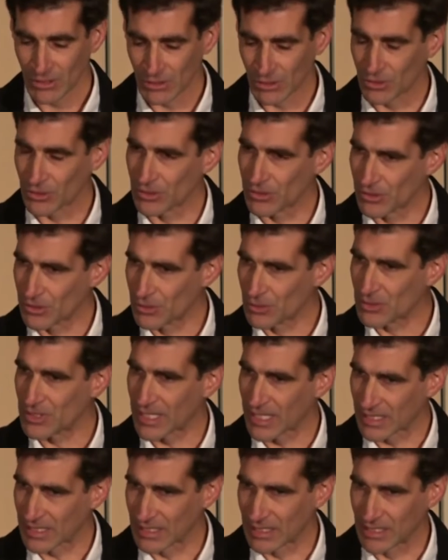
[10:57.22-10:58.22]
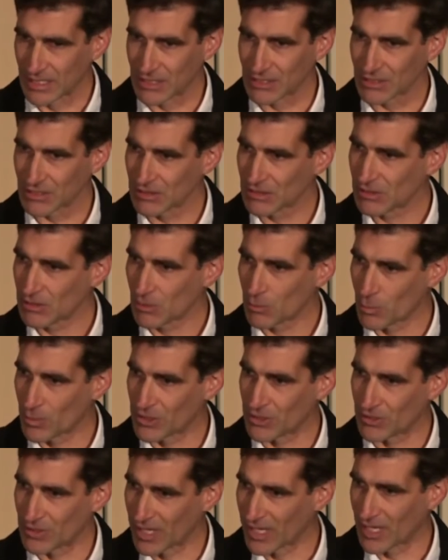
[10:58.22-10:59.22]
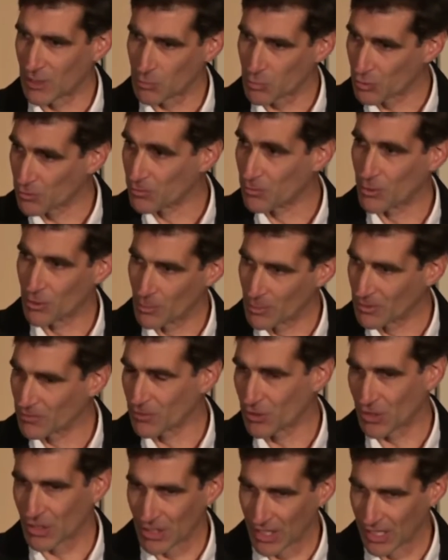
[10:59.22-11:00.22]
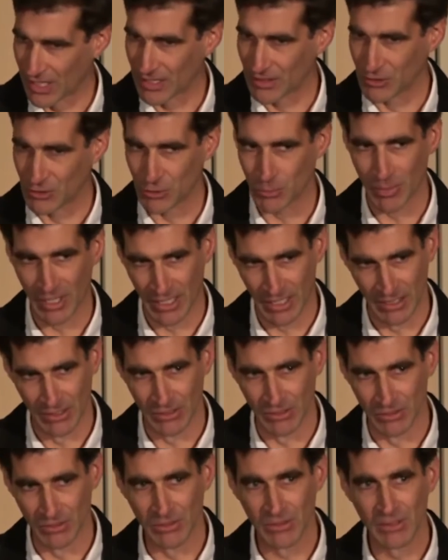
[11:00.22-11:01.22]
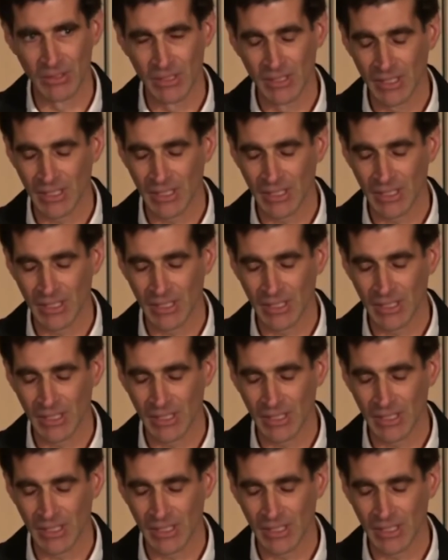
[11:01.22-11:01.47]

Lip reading: Learn new techniques when you're not performing for a client who's paying you.